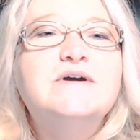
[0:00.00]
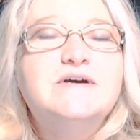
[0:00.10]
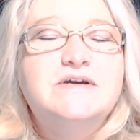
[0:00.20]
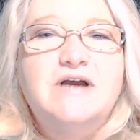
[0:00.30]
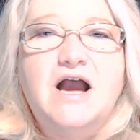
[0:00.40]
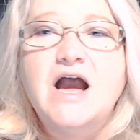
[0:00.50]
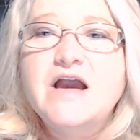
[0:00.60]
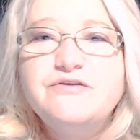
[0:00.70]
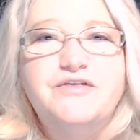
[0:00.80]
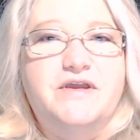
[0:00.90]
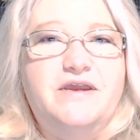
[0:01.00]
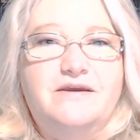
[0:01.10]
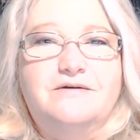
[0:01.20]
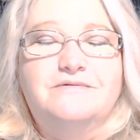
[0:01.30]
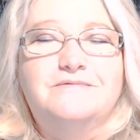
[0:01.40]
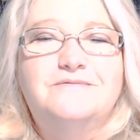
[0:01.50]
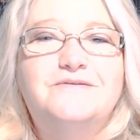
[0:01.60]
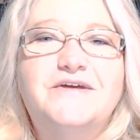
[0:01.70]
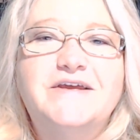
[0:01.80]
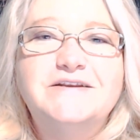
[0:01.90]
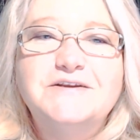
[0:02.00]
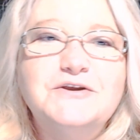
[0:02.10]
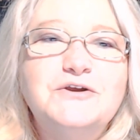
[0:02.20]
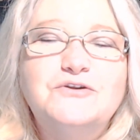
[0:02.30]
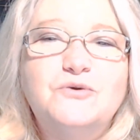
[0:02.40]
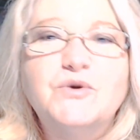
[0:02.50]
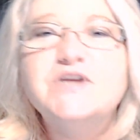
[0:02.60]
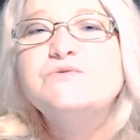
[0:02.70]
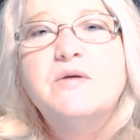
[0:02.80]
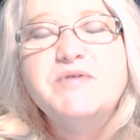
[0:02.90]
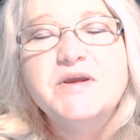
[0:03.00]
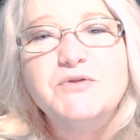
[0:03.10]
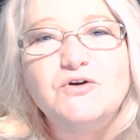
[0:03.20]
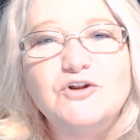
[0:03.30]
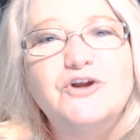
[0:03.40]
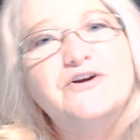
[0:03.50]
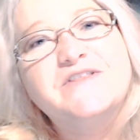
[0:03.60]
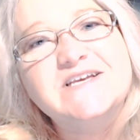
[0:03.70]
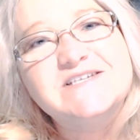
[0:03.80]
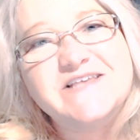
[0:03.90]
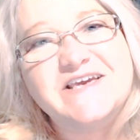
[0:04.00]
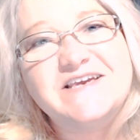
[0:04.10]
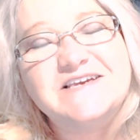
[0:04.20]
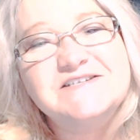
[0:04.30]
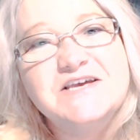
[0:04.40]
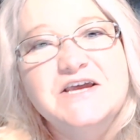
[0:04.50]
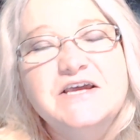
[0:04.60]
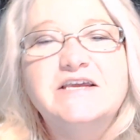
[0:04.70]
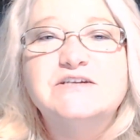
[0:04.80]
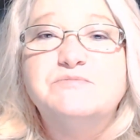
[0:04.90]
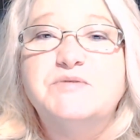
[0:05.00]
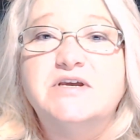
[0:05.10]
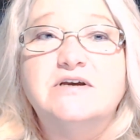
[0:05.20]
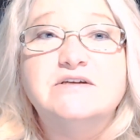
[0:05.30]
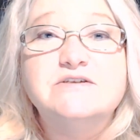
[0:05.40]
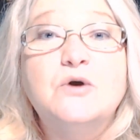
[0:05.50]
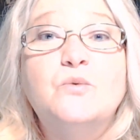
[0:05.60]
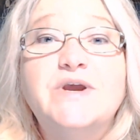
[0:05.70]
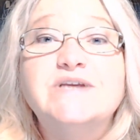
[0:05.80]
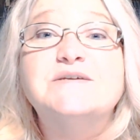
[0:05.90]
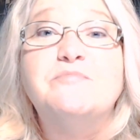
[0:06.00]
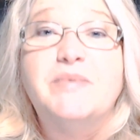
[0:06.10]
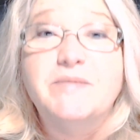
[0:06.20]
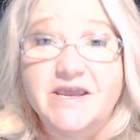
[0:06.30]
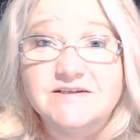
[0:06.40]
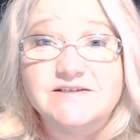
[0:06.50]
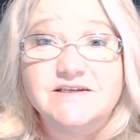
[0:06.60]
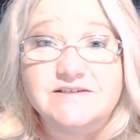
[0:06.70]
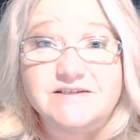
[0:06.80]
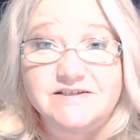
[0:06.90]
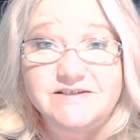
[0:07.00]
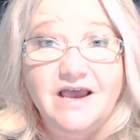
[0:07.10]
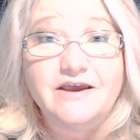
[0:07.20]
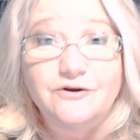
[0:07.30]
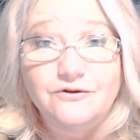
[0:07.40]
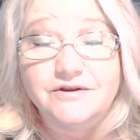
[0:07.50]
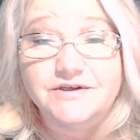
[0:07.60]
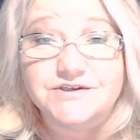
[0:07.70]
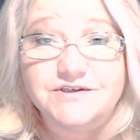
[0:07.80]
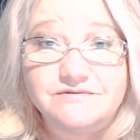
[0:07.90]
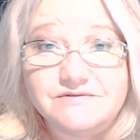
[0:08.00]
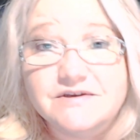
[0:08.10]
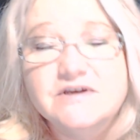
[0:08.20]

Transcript: I think that the reason why people are learning these things is because we get some basic societal issues.